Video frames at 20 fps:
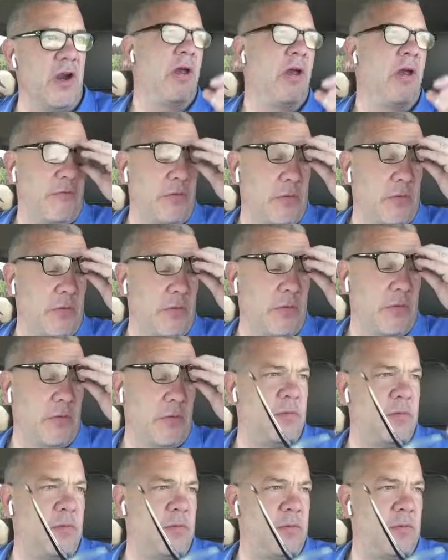and if I was going to be
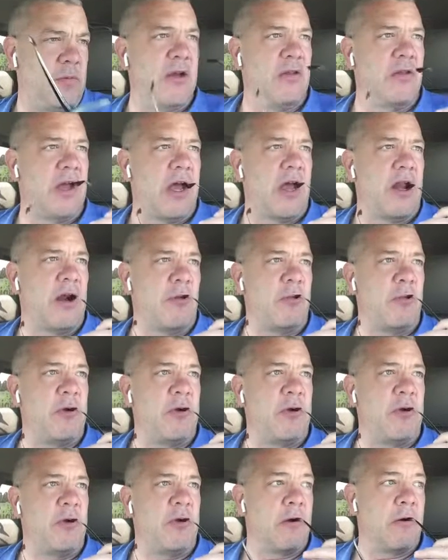flying near that, I'd be
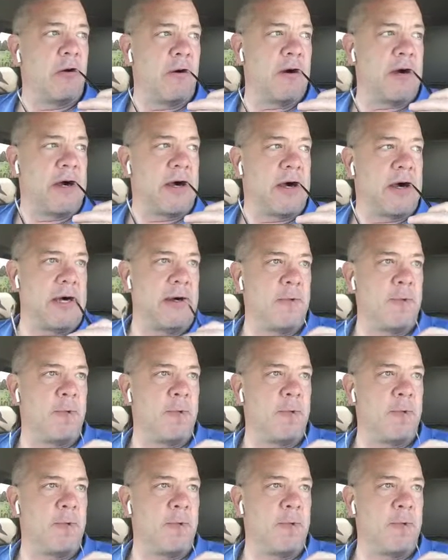like, okay,